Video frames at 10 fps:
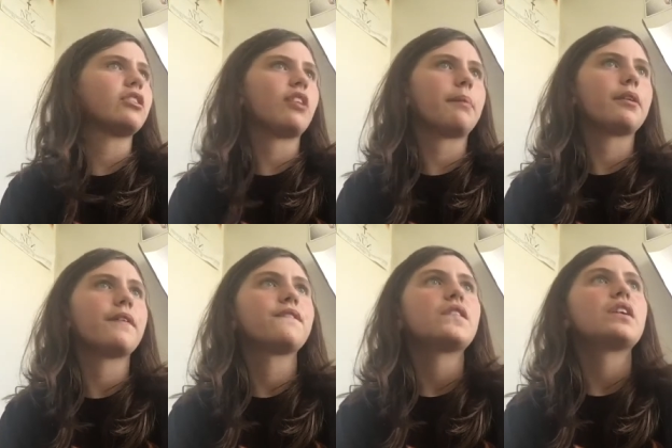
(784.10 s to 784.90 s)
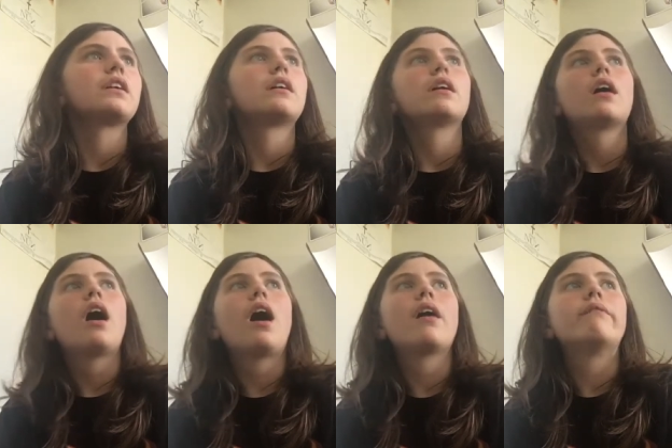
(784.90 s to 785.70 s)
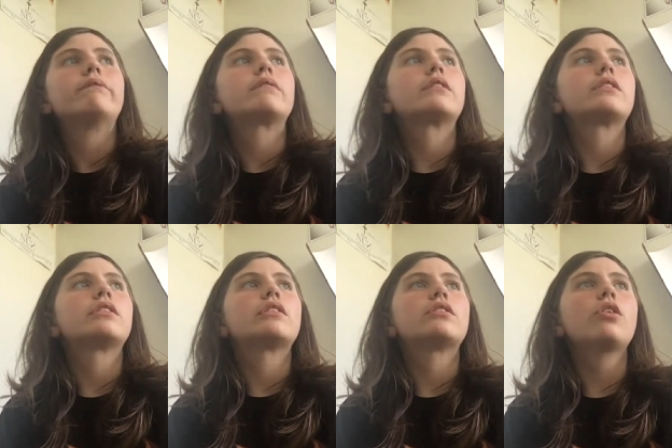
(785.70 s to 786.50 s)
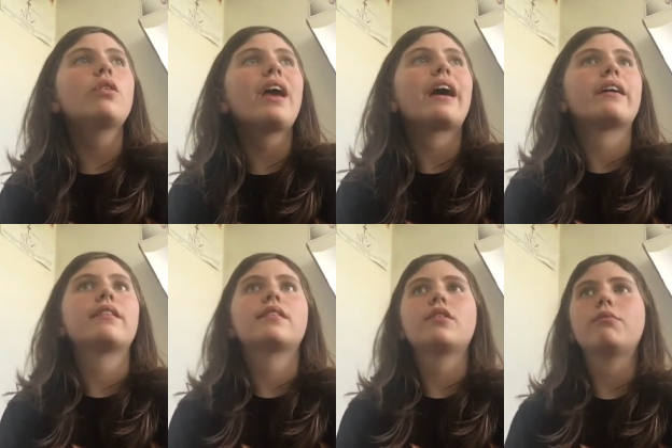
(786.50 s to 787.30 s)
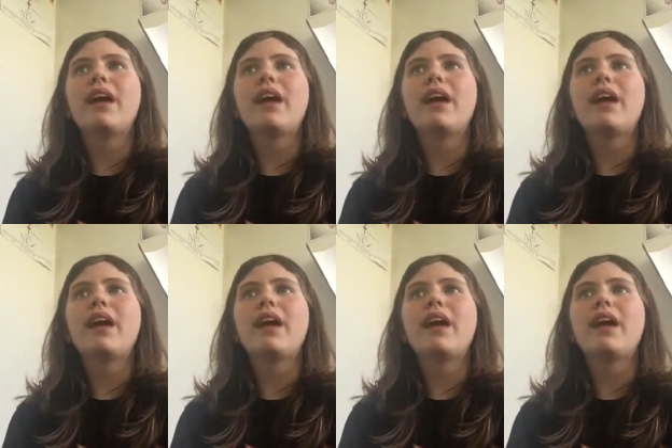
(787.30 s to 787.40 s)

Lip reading: a chapter. Um, so yeah, so